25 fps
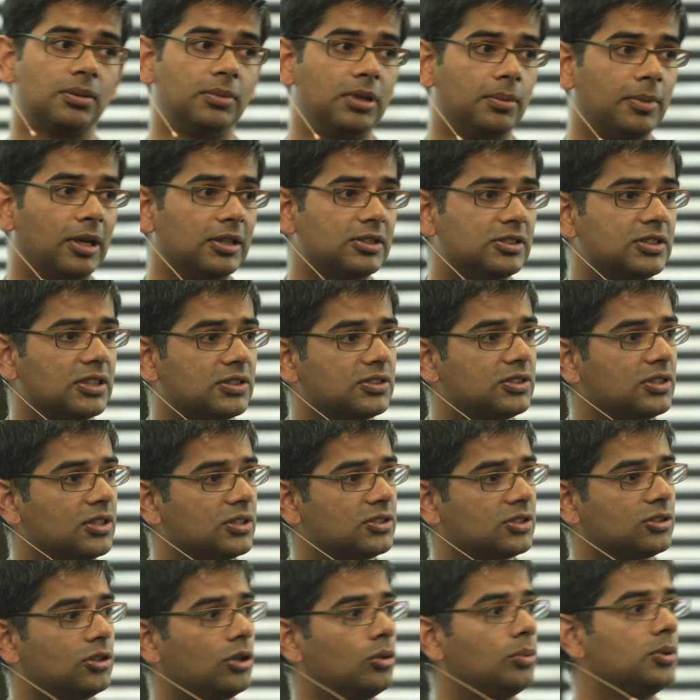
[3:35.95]
About 6
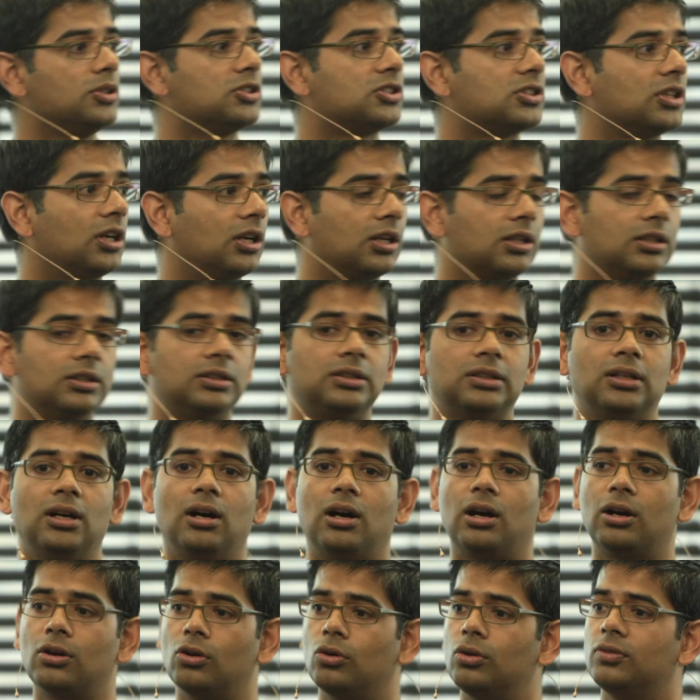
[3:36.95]
years ago, we started
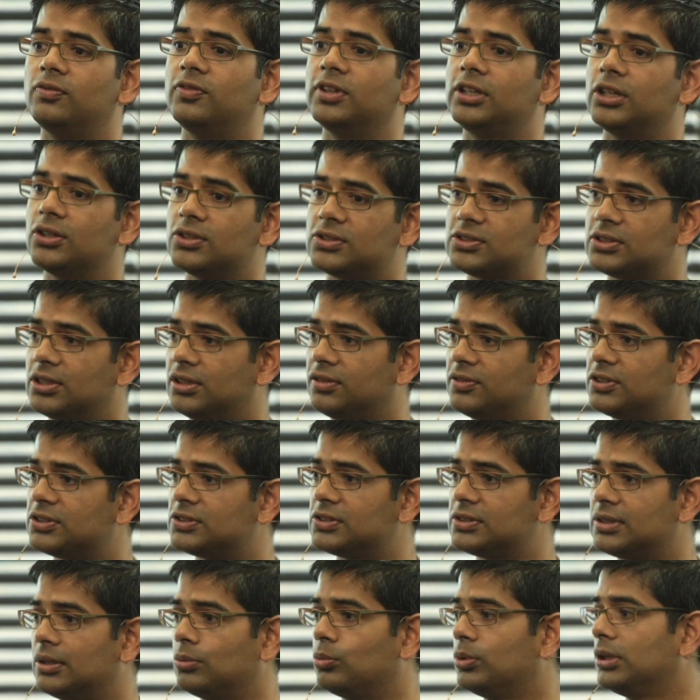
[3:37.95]
our own video
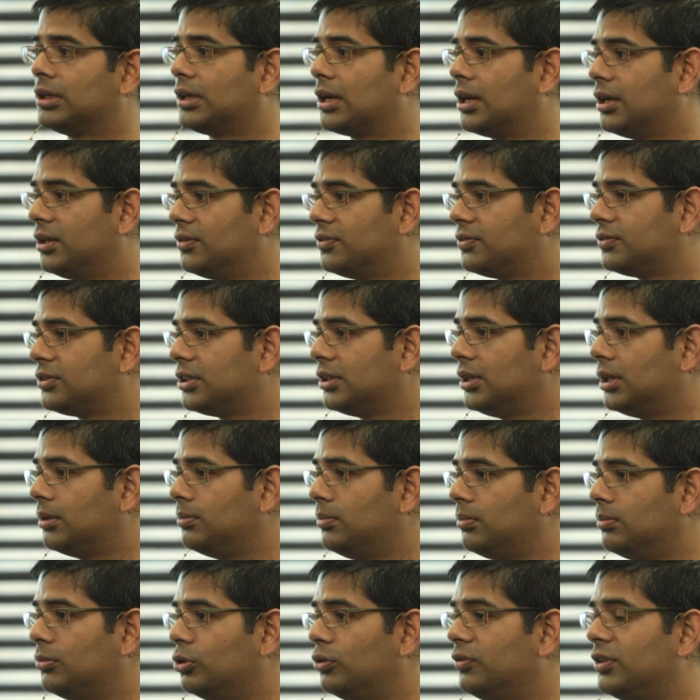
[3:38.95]
service, and we kind of did our
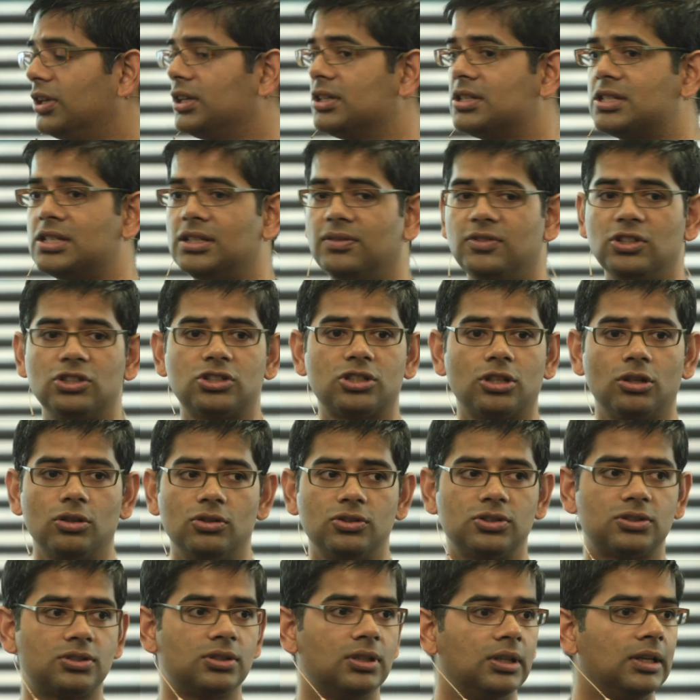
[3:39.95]
movie and TV
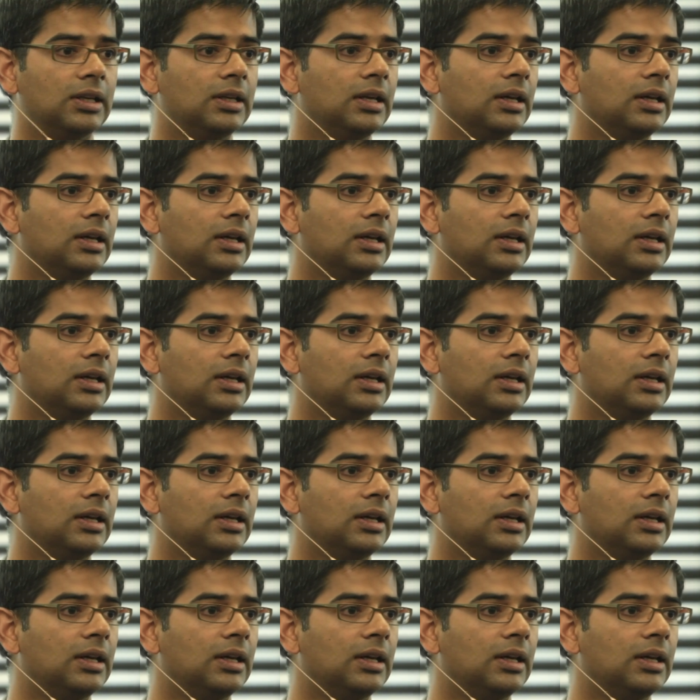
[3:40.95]
shows